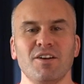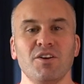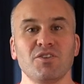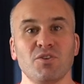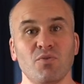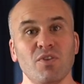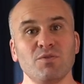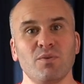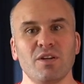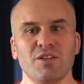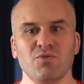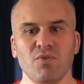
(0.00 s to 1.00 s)
So with this
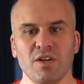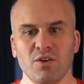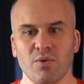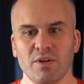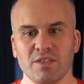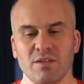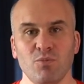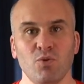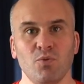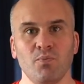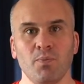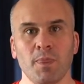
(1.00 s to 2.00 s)
one, it's really quite
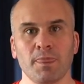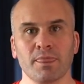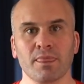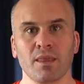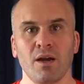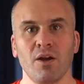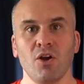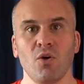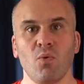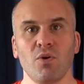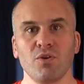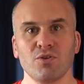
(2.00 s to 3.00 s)
simple.
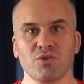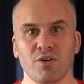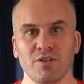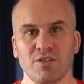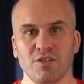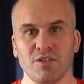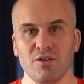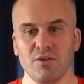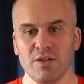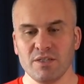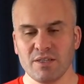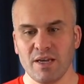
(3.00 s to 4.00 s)
What you're trying to do
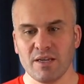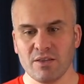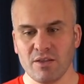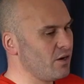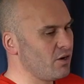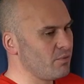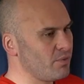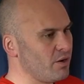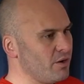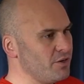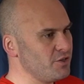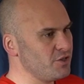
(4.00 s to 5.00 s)
is take arm
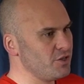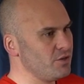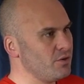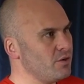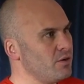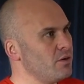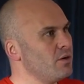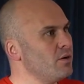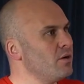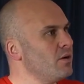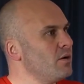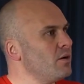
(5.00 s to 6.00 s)
behind you
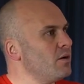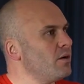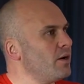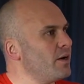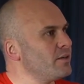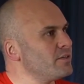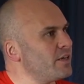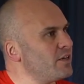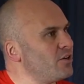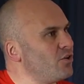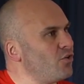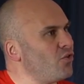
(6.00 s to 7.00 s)
and take
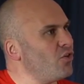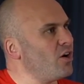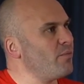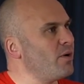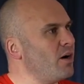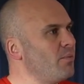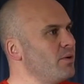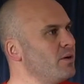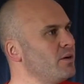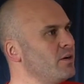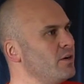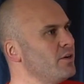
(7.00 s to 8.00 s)
your thumb up.
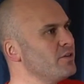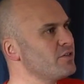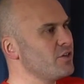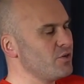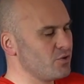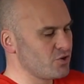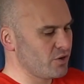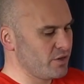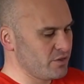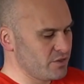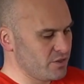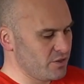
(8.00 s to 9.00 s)
So you're
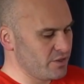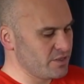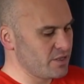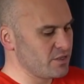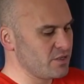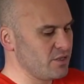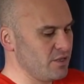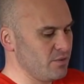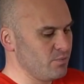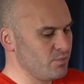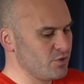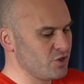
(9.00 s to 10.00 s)
trying to
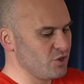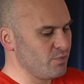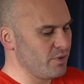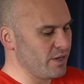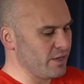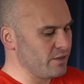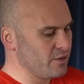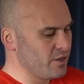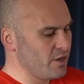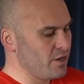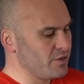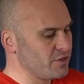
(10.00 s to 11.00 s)
essentially supinate.
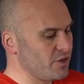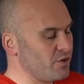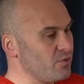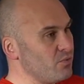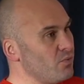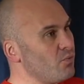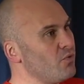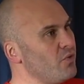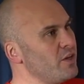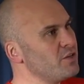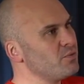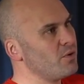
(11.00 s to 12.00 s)
So with
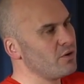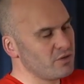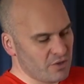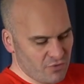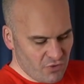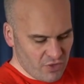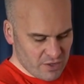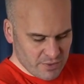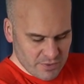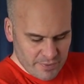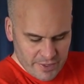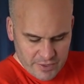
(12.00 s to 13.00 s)
this one, if you're thinking
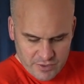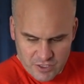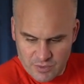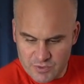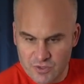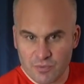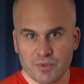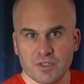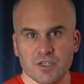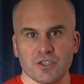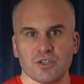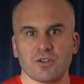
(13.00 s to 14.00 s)
about it in terms of the
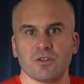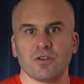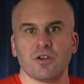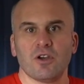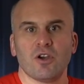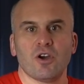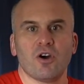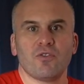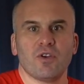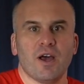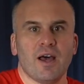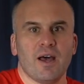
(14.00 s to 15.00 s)
position of
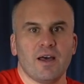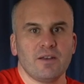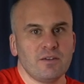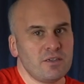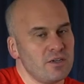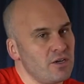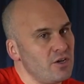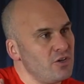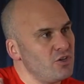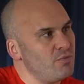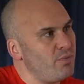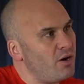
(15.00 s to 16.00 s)
your hand,
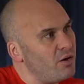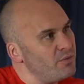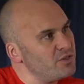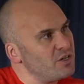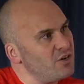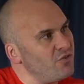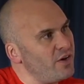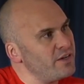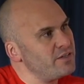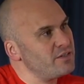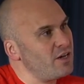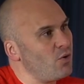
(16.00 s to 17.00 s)
your palm is going to
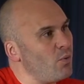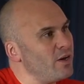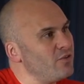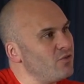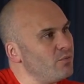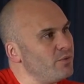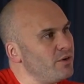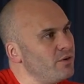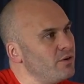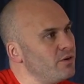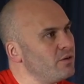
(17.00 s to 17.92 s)
face away from you.